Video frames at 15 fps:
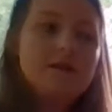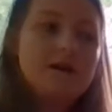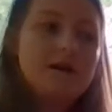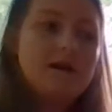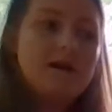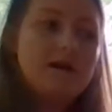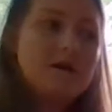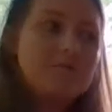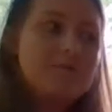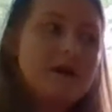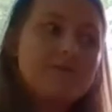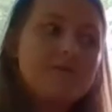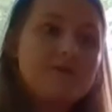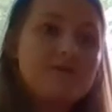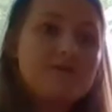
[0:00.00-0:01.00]

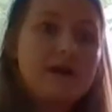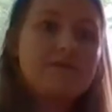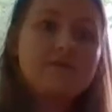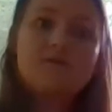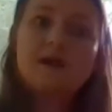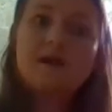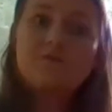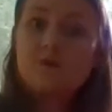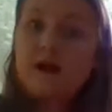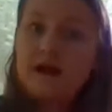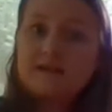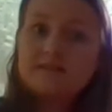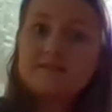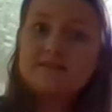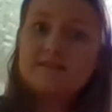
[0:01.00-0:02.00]
Maybe you haven't tried
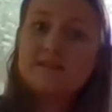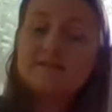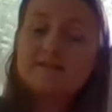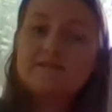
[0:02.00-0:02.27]
practicing